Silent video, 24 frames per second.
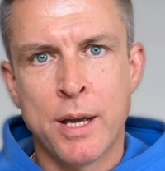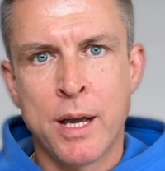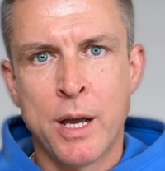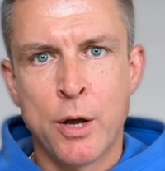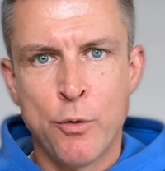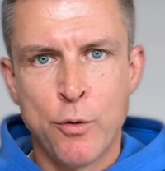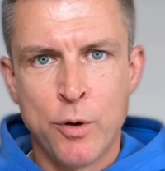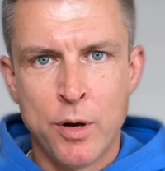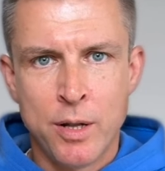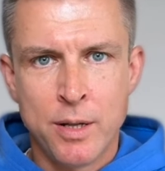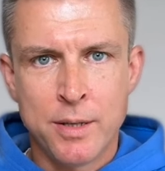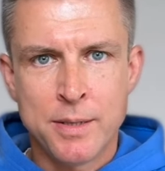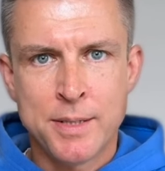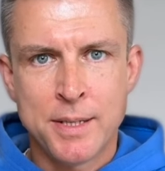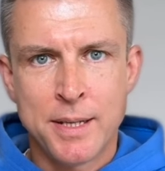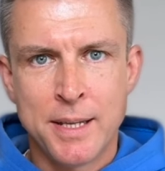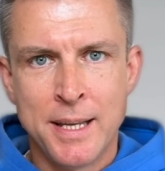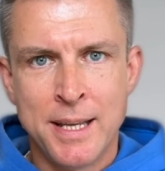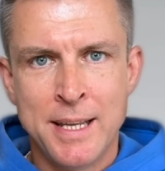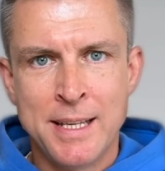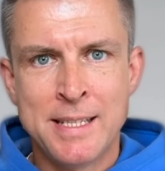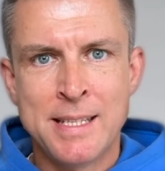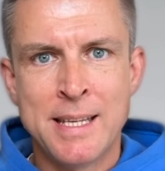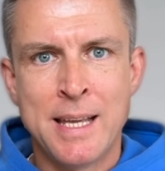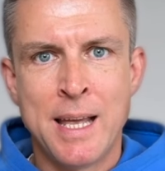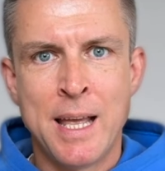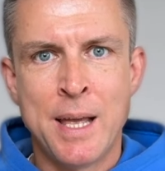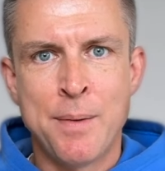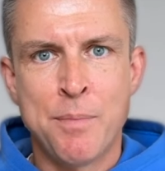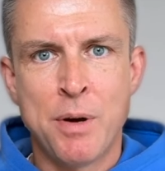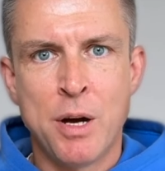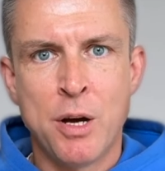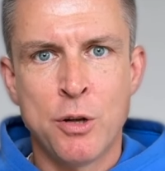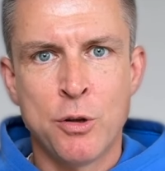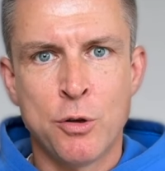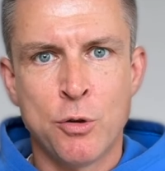I O Ls is the
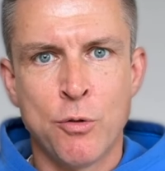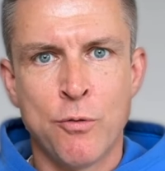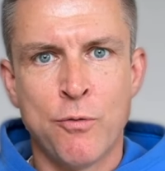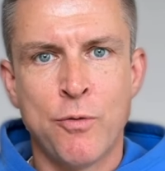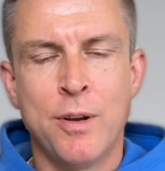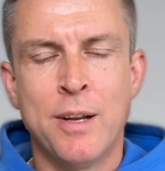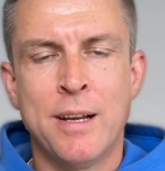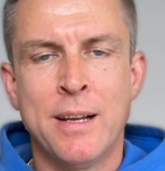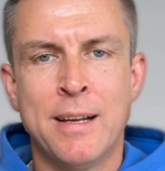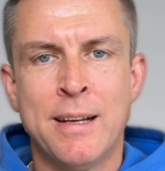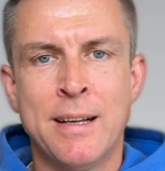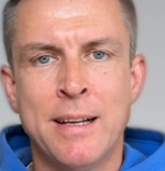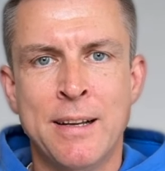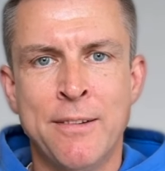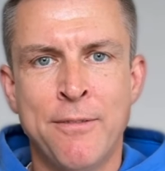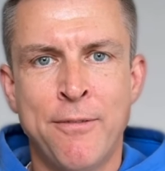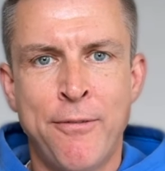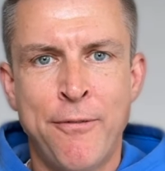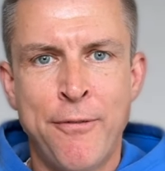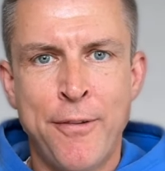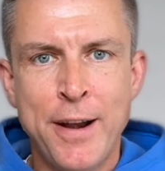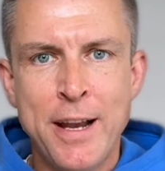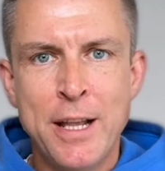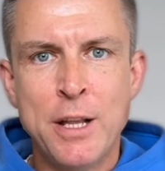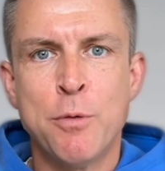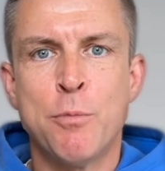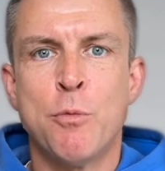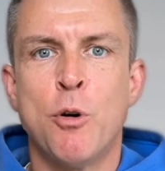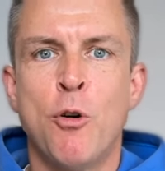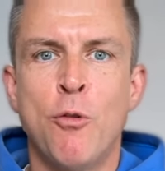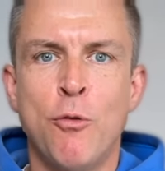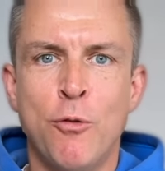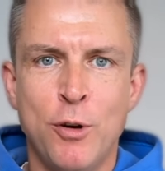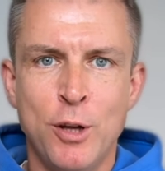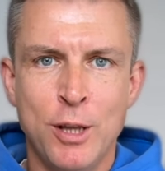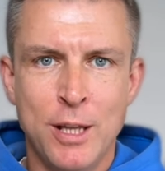amount of freedom
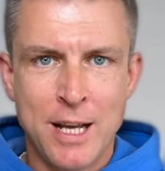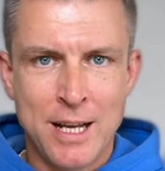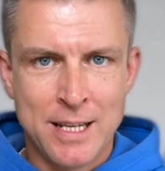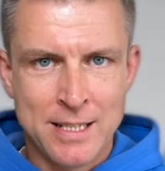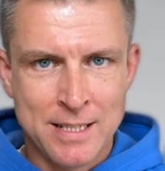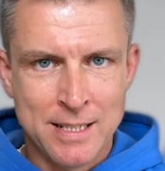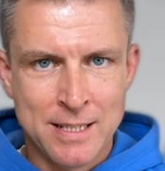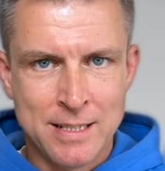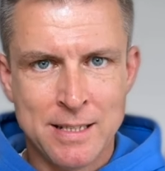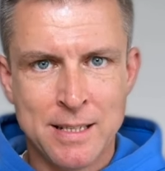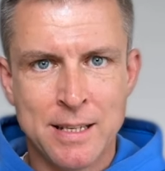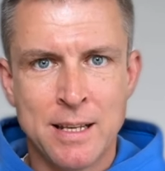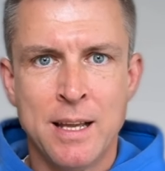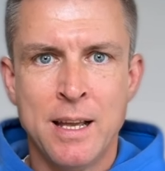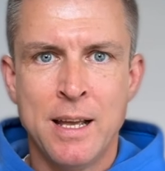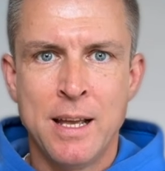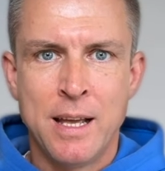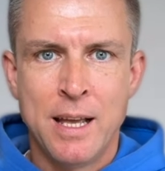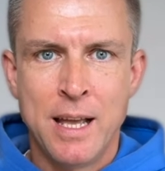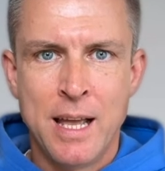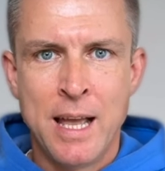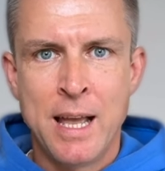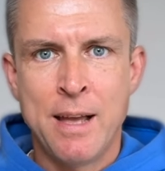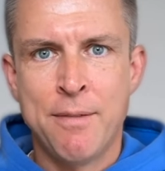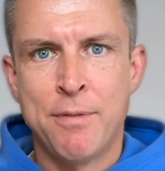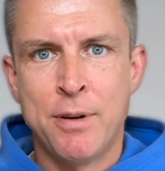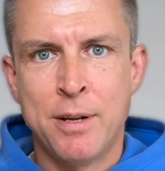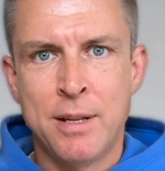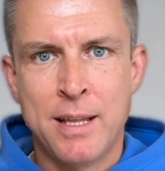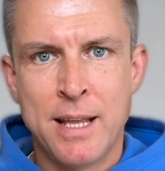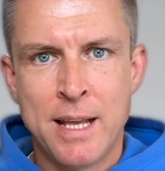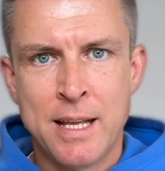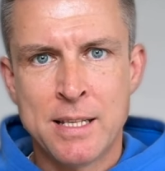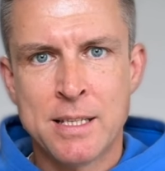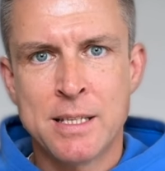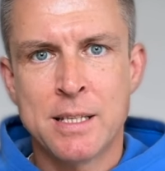of glasses every
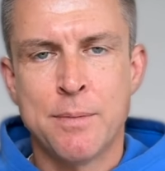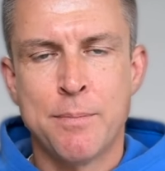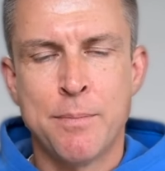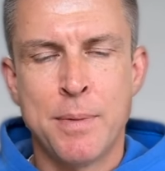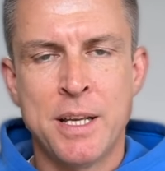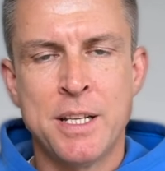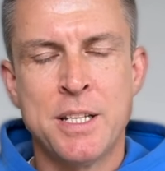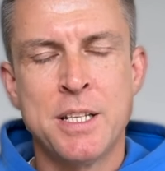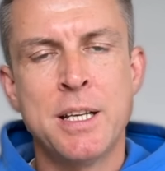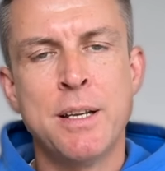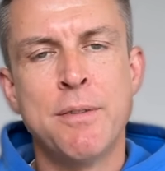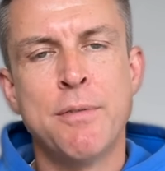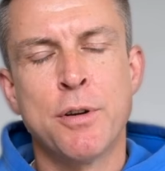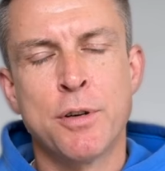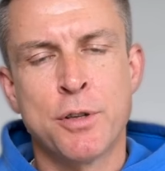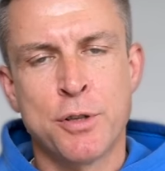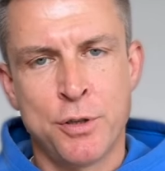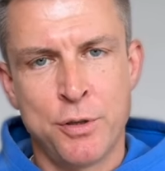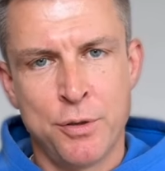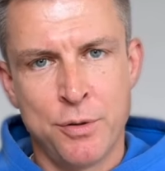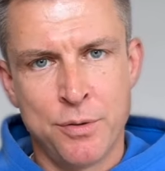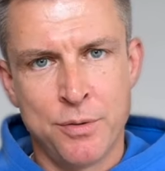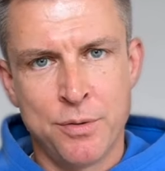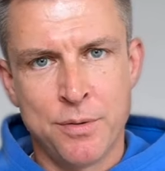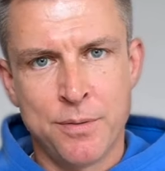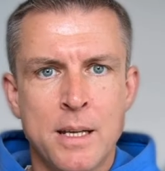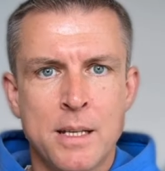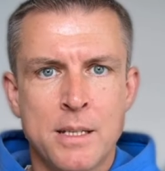lens may deliver to you.